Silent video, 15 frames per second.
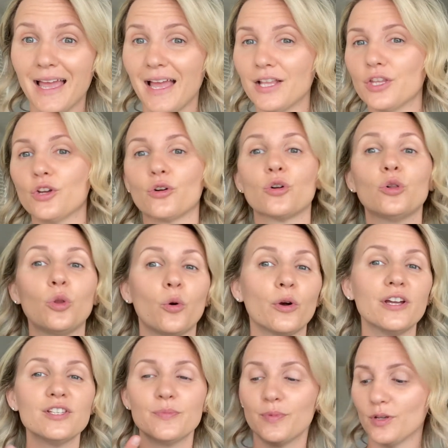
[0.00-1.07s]
And your
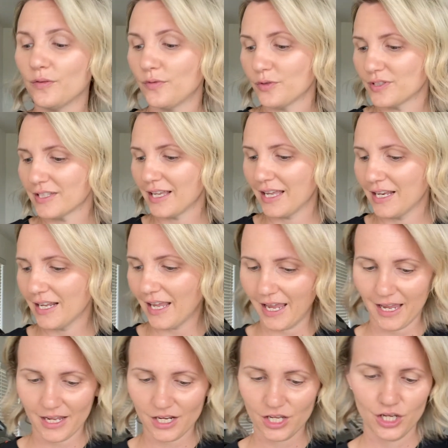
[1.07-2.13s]
glorious, beautiful skin
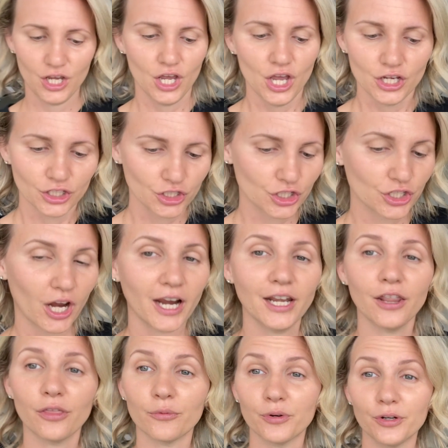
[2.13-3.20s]
can shine
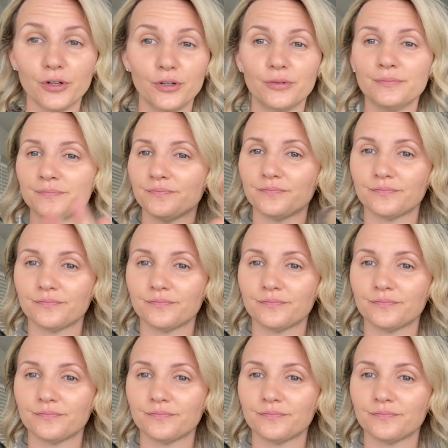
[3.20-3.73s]
through.